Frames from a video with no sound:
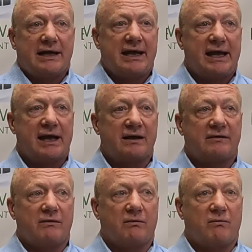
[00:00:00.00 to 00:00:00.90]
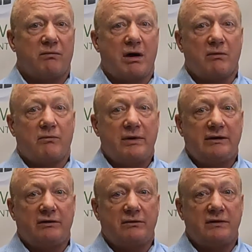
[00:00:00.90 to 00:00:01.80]
and what we
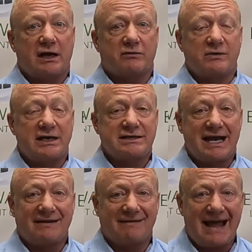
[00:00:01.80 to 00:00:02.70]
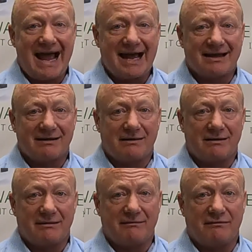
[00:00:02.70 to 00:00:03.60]
do that creates a lack
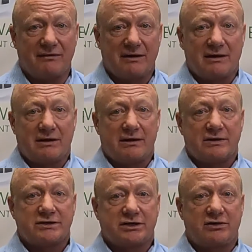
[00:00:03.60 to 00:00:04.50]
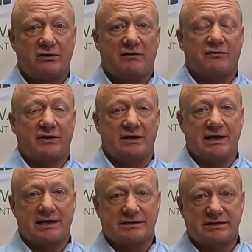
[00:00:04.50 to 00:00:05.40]
of security for the
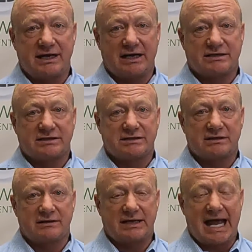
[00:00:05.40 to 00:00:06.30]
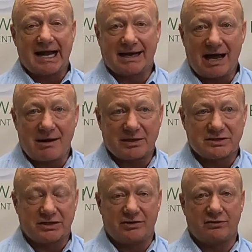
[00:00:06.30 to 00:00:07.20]
United States, economic
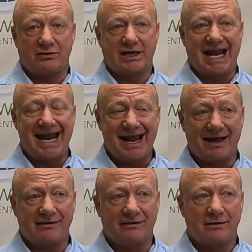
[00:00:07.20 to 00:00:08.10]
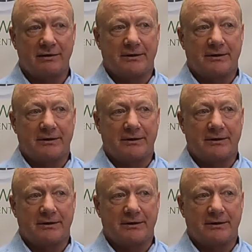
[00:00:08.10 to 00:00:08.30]
security and